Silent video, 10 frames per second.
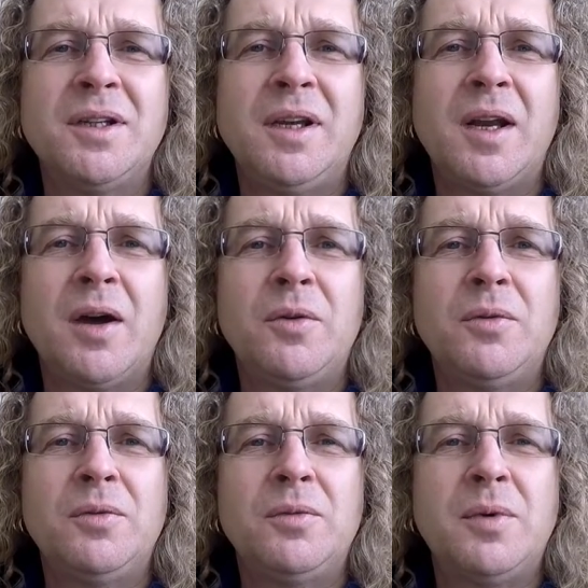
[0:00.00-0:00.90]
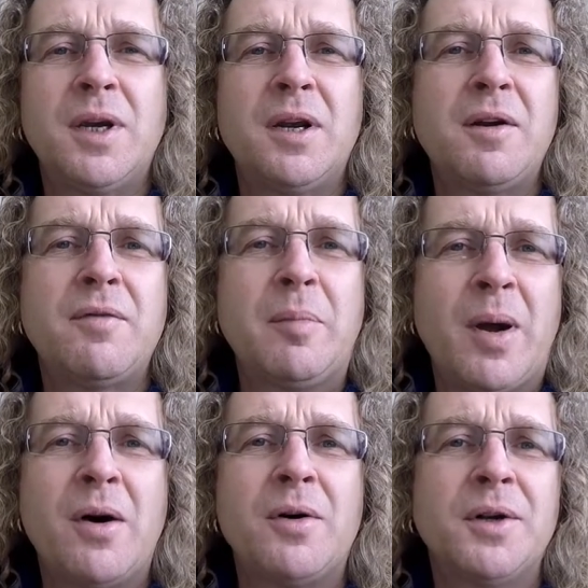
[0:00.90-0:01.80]
you know, we're gonna have a
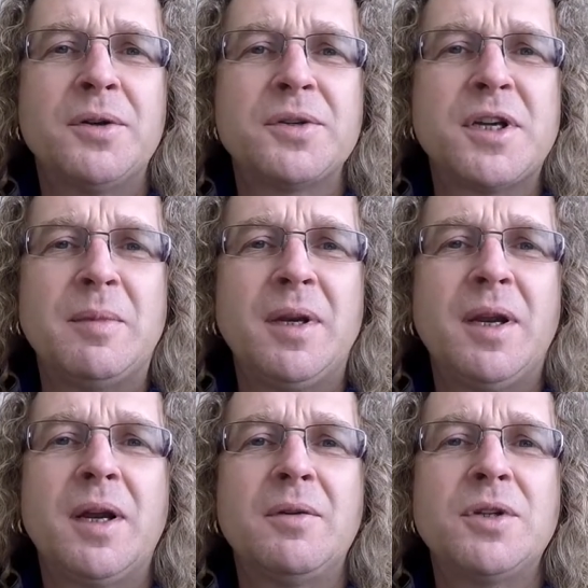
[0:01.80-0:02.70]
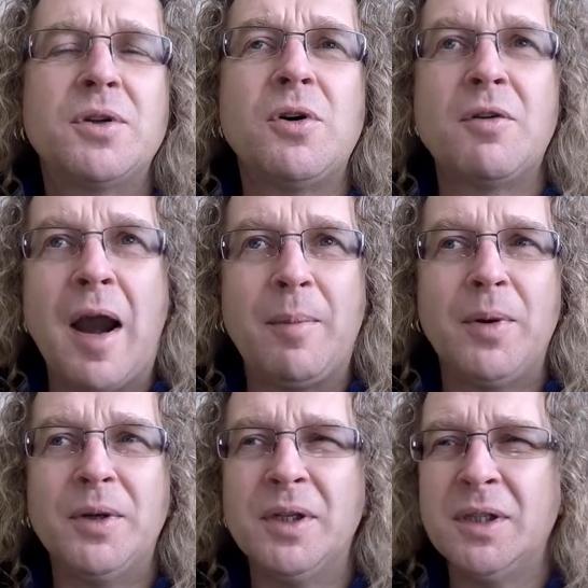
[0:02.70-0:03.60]
party or something, you know, it's gotta happen.